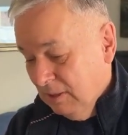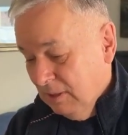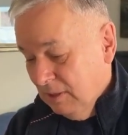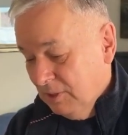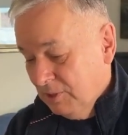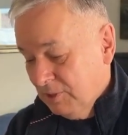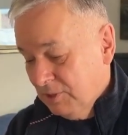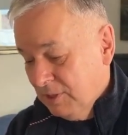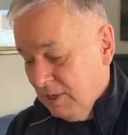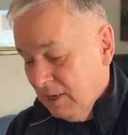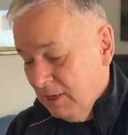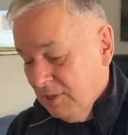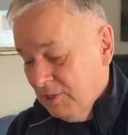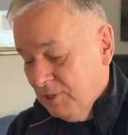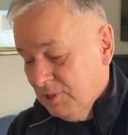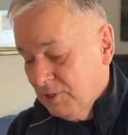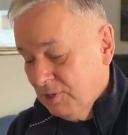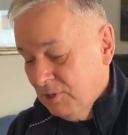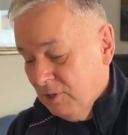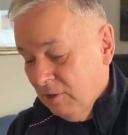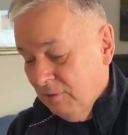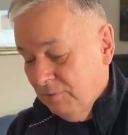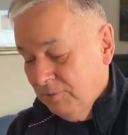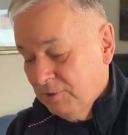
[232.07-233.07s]
stays
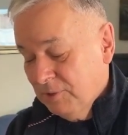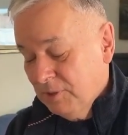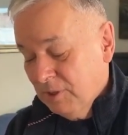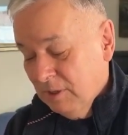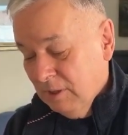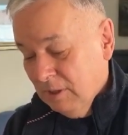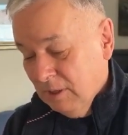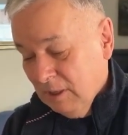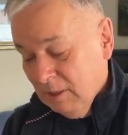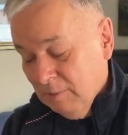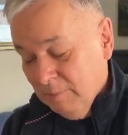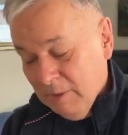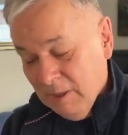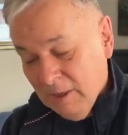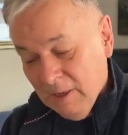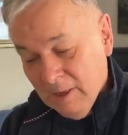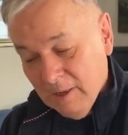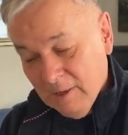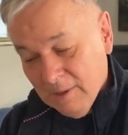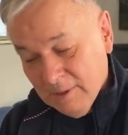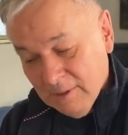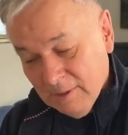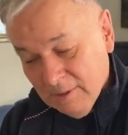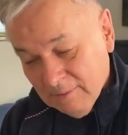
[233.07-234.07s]
soft, a little bit
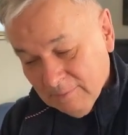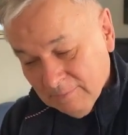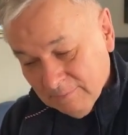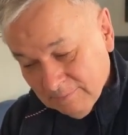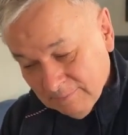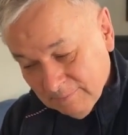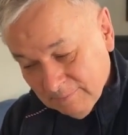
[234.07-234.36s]
louder,